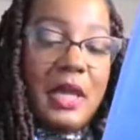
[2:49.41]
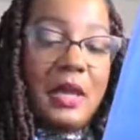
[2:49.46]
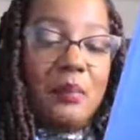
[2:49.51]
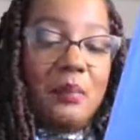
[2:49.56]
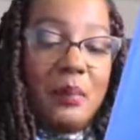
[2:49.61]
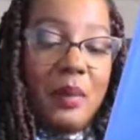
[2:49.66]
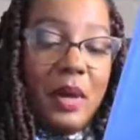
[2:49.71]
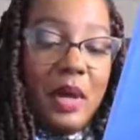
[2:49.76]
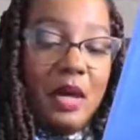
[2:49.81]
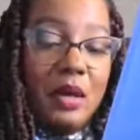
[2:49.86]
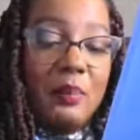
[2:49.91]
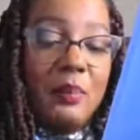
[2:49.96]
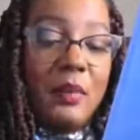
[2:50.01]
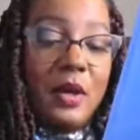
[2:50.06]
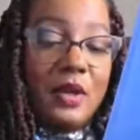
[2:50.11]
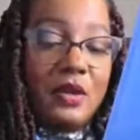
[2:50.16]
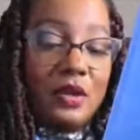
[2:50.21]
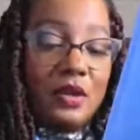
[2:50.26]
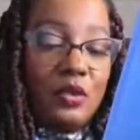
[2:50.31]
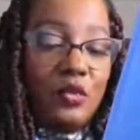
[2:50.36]
and
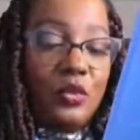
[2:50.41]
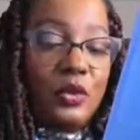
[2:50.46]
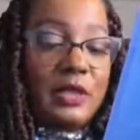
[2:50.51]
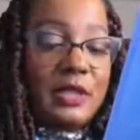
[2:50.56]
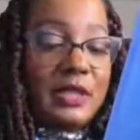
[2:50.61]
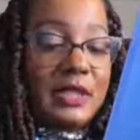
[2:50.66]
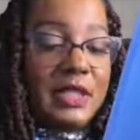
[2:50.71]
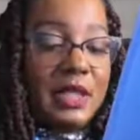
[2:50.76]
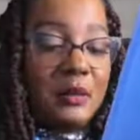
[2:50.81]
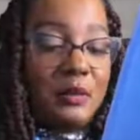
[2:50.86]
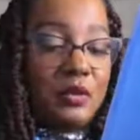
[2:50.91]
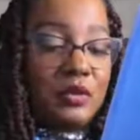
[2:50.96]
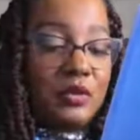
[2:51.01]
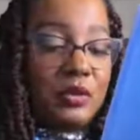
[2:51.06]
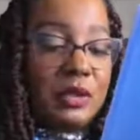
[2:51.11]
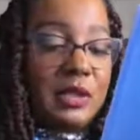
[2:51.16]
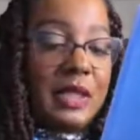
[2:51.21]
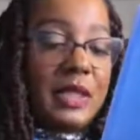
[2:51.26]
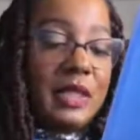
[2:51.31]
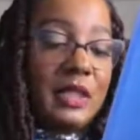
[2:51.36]
mother was a
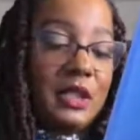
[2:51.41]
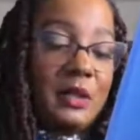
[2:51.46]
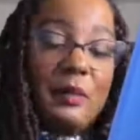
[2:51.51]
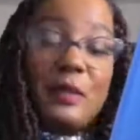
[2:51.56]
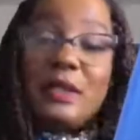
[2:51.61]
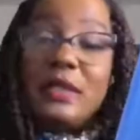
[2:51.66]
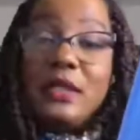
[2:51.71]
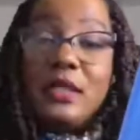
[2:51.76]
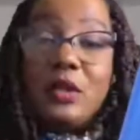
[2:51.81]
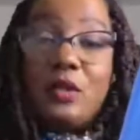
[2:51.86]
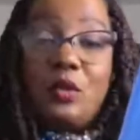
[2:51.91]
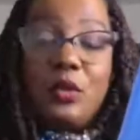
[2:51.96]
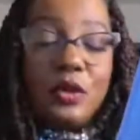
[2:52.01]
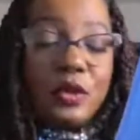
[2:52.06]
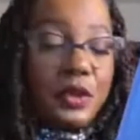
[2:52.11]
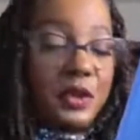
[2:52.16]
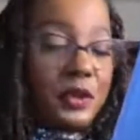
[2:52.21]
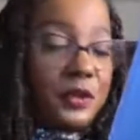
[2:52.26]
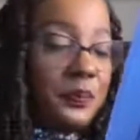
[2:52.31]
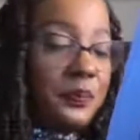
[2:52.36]
seamstress and a domestic
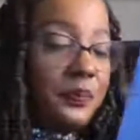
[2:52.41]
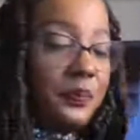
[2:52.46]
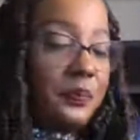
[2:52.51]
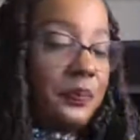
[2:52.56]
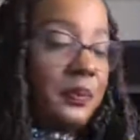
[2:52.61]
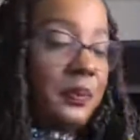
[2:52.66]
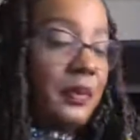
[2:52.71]
worker.